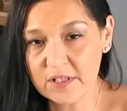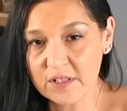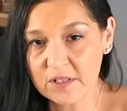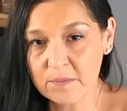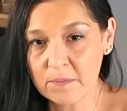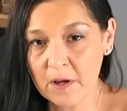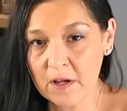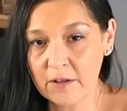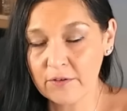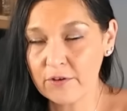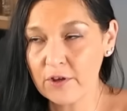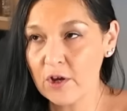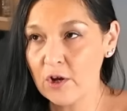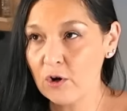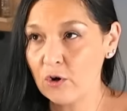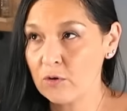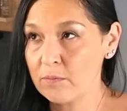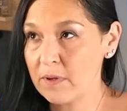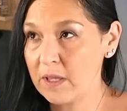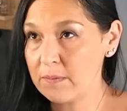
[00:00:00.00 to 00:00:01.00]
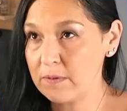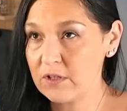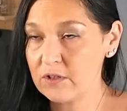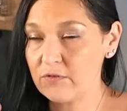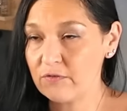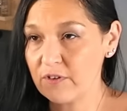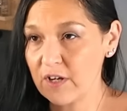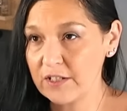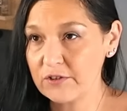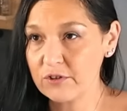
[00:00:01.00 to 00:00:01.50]
this month, or maybe you
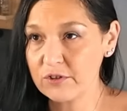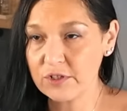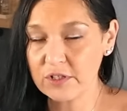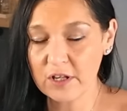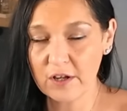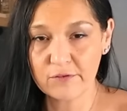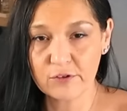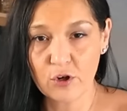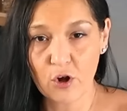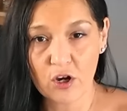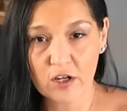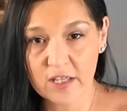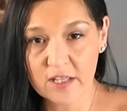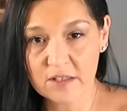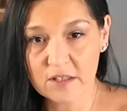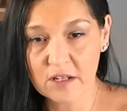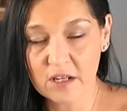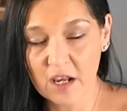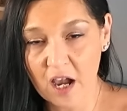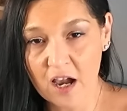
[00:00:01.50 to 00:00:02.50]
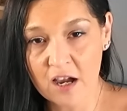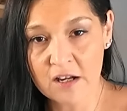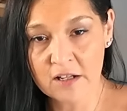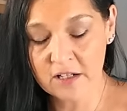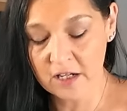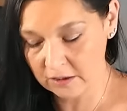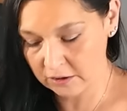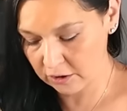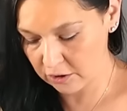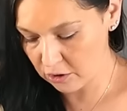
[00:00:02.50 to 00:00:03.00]
find yourself talking to
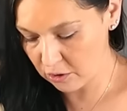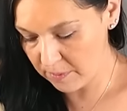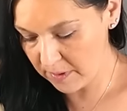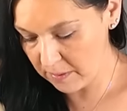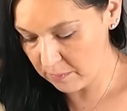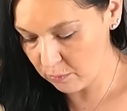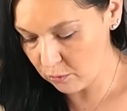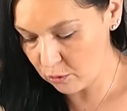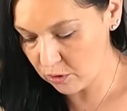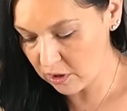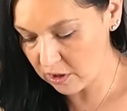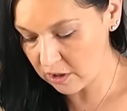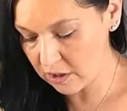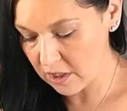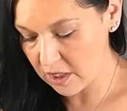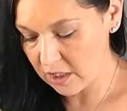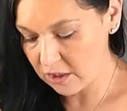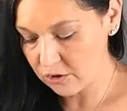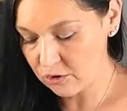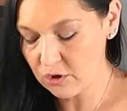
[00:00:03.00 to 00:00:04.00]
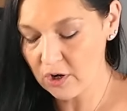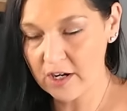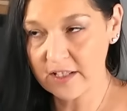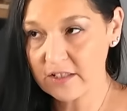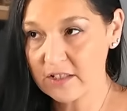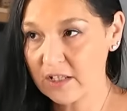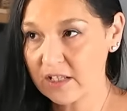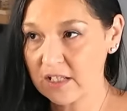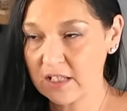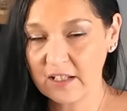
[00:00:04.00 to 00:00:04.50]
God a little bit more,
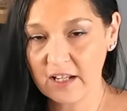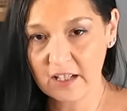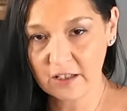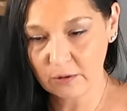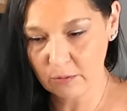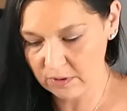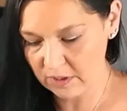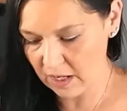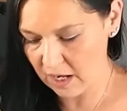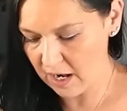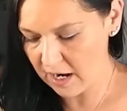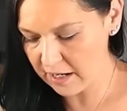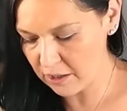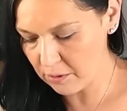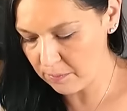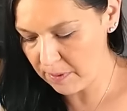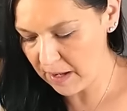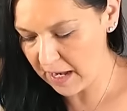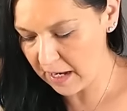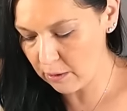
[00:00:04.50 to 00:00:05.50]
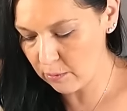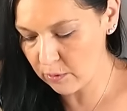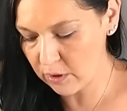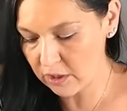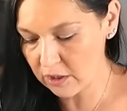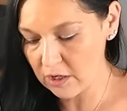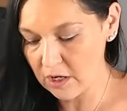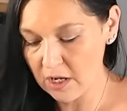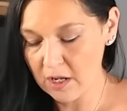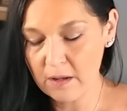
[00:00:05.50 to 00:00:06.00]
trying to connect with a higher
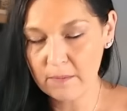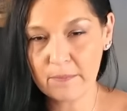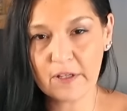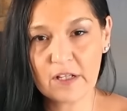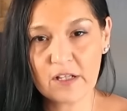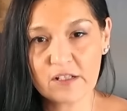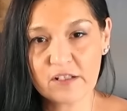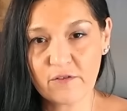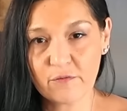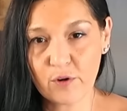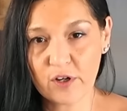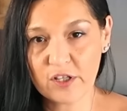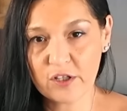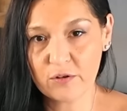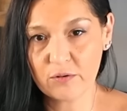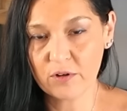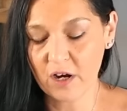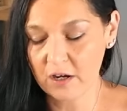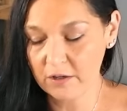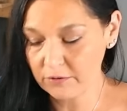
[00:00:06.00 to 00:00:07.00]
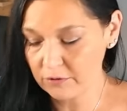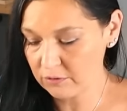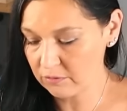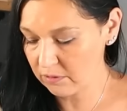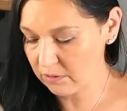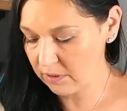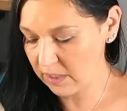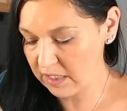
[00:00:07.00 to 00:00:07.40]
power because of what you've gone through.